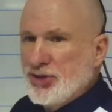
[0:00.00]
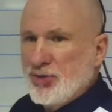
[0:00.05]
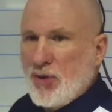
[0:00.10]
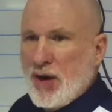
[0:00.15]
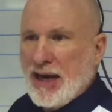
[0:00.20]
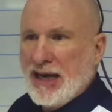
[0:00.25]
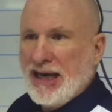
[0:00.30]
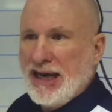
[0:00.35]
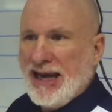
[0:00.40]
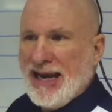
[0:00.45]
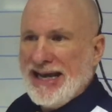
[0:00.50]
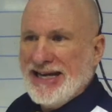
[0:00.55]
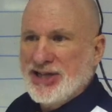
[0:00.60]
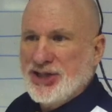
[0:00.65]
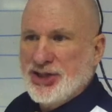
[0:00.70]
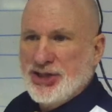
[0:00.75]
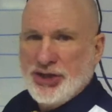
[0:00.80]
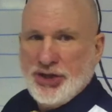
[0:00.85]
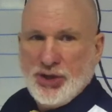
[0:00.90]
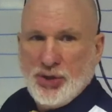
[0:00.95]
would you write
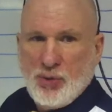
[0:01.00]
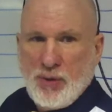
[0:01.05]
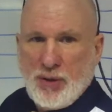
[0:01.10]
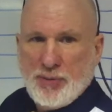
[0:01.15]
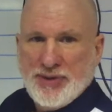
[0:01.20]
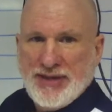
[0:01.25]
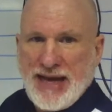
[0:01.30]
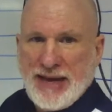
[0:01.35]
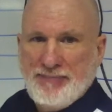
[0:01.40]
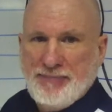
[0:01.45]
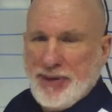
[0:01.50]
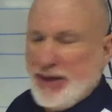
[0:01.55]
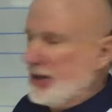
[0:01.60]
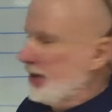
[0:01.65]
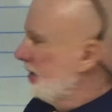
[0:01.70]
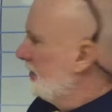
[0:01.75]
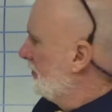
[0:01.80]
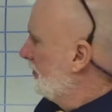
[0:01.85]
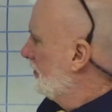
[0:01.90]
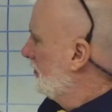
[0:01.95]
lead 2? What would that
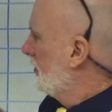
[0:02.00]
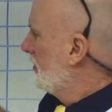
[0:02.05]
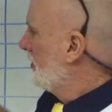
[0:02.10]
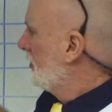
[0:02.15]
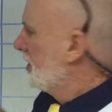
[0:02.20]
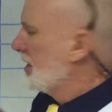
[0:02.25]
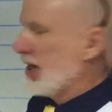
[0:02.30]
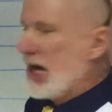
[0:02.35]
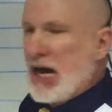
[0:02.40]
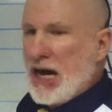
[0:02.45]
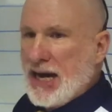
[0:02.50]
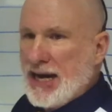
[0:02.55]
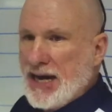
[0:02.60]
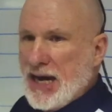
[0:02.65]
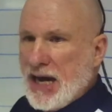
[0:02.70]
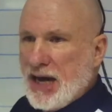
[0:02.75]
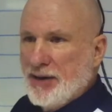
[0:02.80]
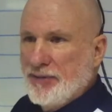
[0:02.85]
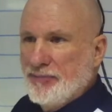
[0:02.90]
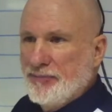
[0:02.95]
be? The
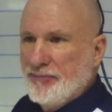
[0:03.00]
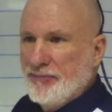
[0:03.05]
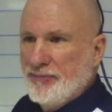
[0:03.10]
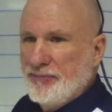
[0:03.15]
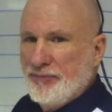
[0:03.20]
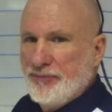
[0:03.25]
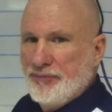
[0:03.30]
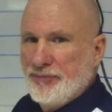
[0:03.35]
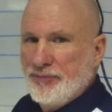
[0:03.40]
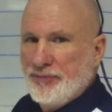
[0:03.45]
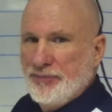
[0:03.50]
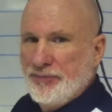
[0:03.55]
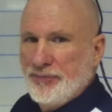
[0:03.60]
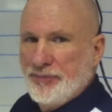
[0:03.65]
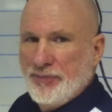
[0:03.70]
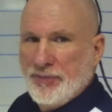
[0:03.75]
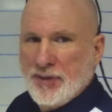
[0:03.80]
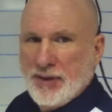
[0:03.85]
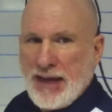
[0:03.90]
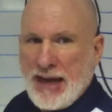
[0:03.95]
ion.
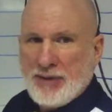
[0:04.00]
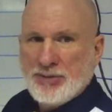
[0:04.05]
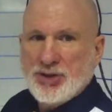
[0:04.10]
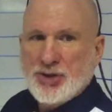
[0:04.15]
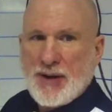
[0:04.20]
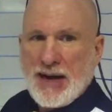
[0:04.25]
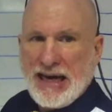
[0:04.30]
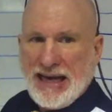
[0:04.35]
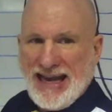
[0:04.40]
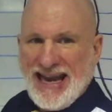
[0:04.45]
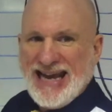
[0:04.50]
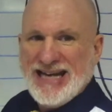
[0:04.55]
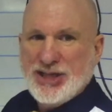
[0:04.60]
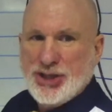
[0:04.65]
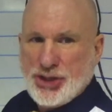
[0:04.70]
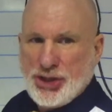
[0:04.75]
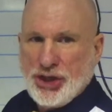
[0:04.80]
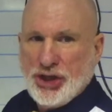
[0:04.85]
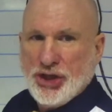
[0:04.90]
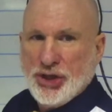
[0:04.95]
How would you write
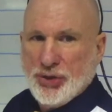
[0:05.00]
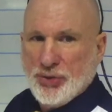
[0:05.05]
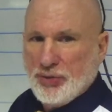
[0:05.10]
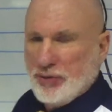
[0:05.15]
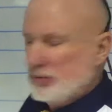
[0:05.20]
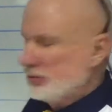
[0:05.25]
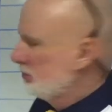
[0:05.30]
lead 2?